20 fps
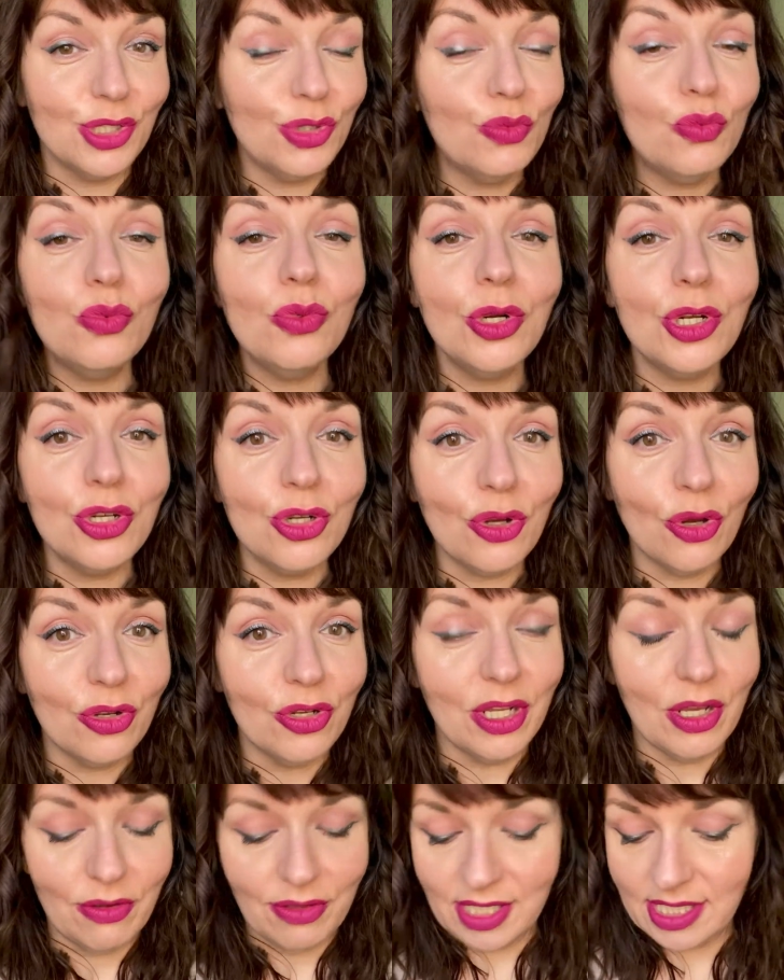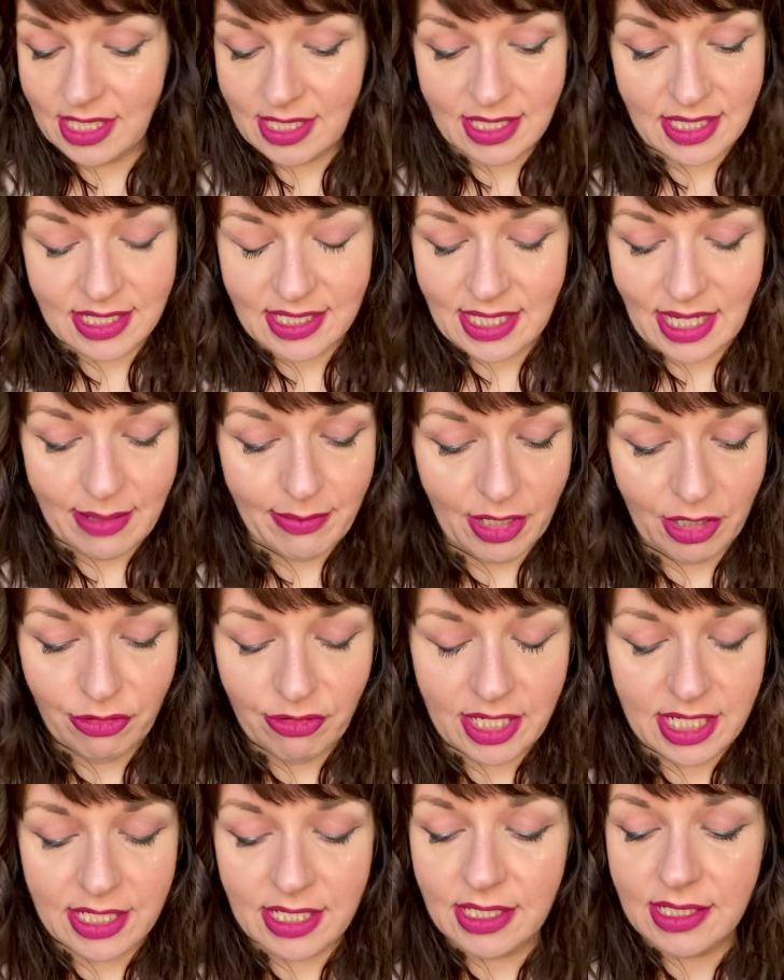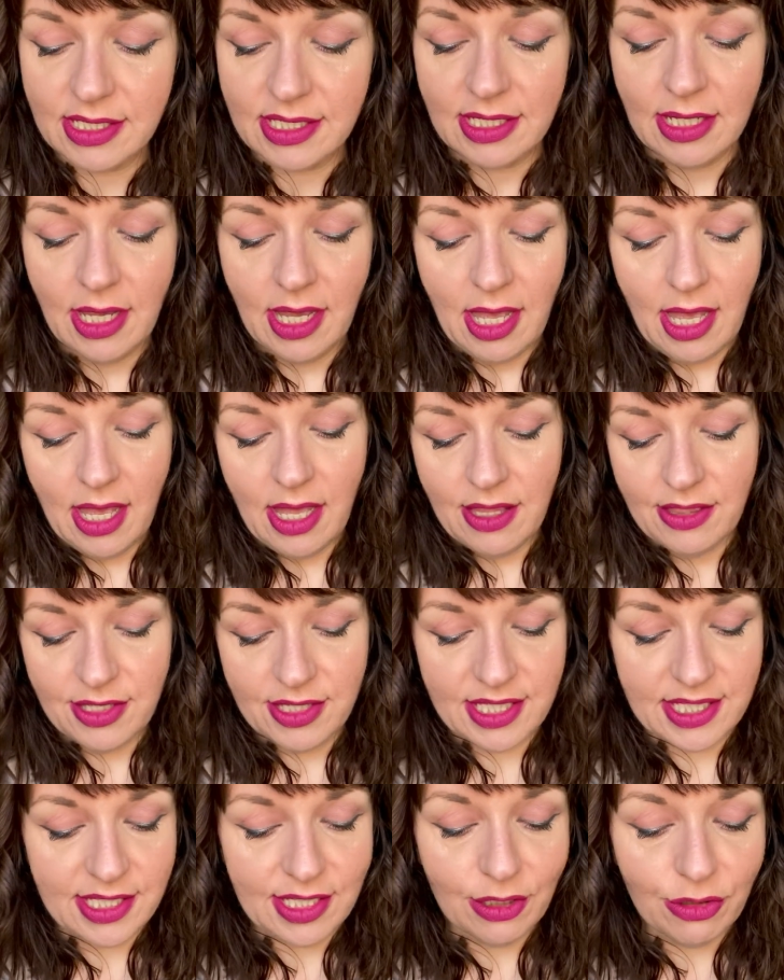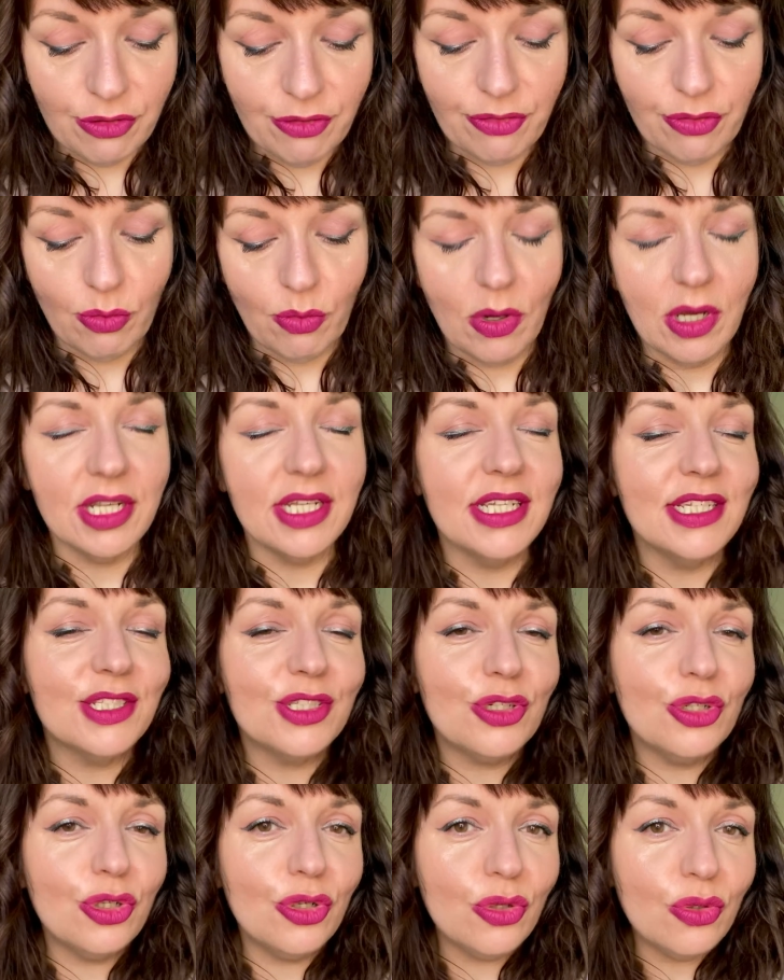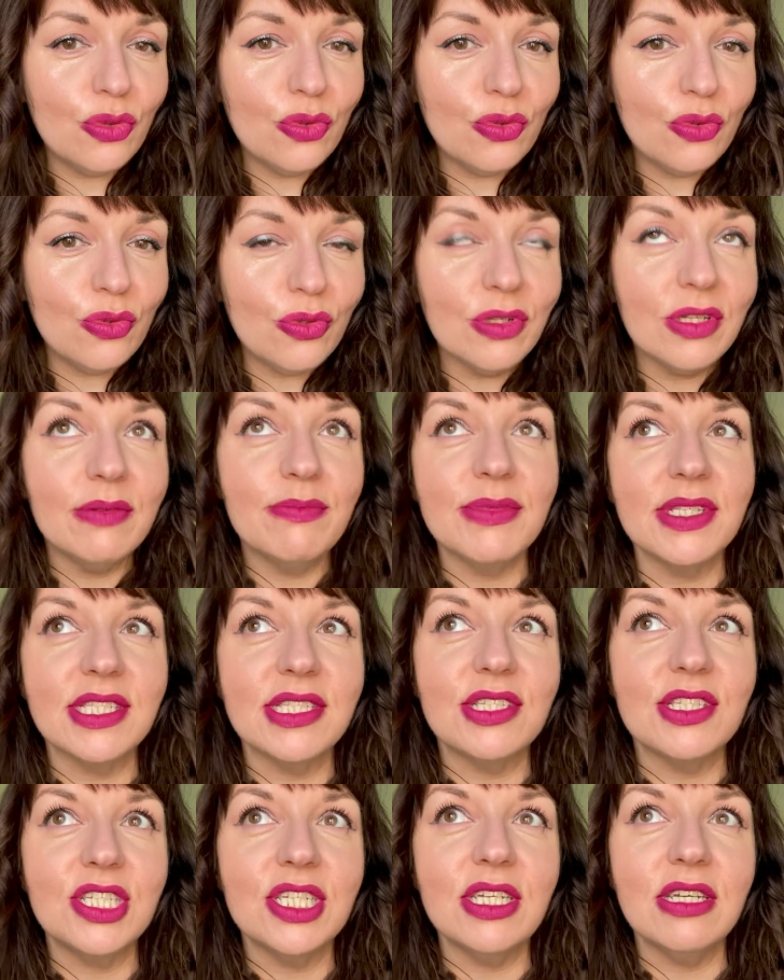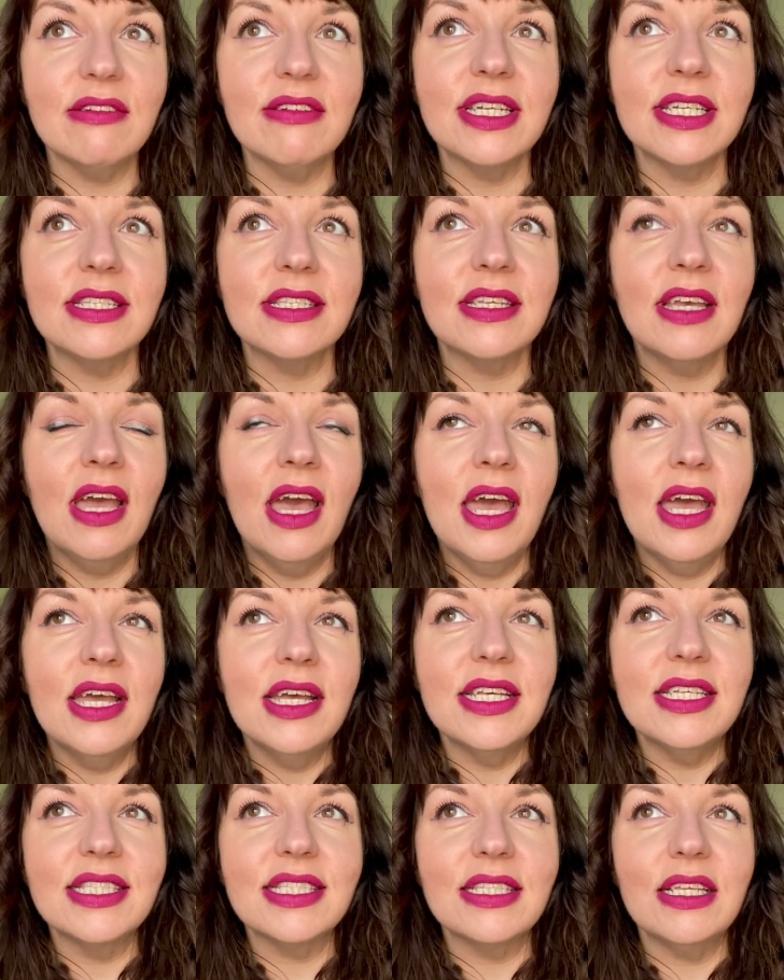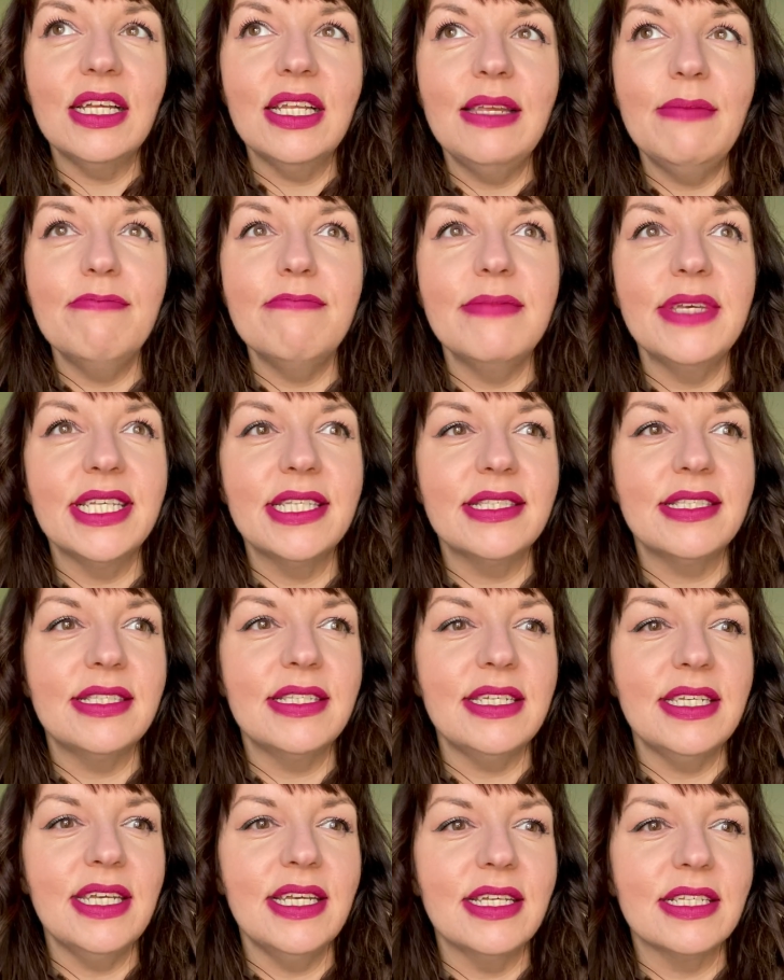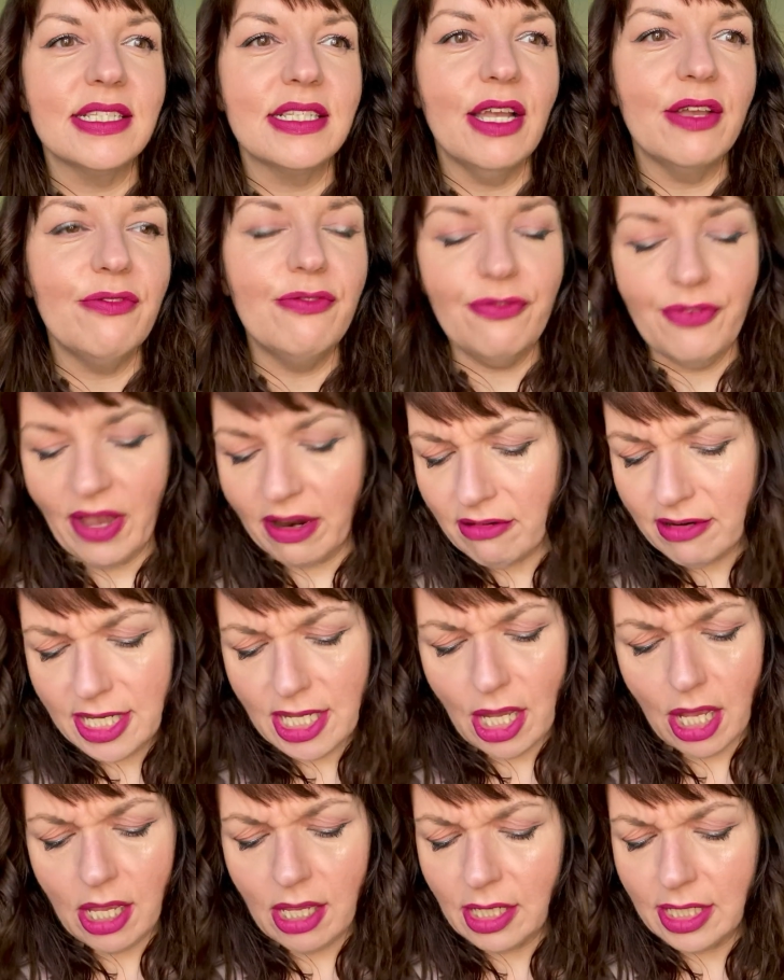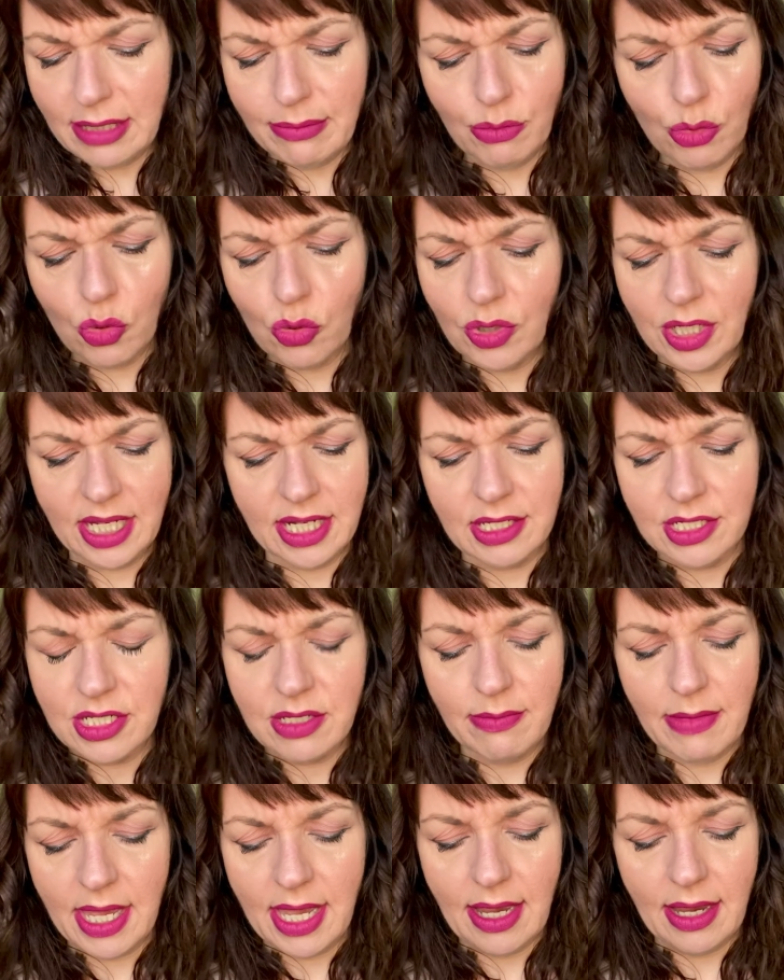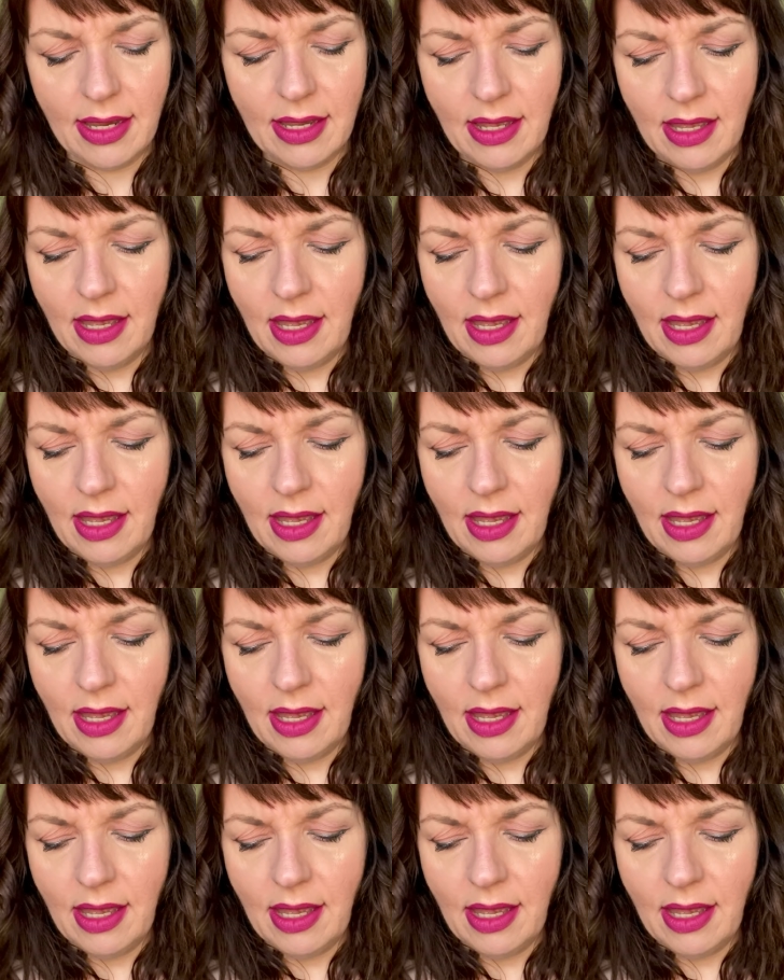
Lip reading: You would not know these are the same ingredients. The silver one is cool and mysterious. It's slightly misty. It's like very early morning to me.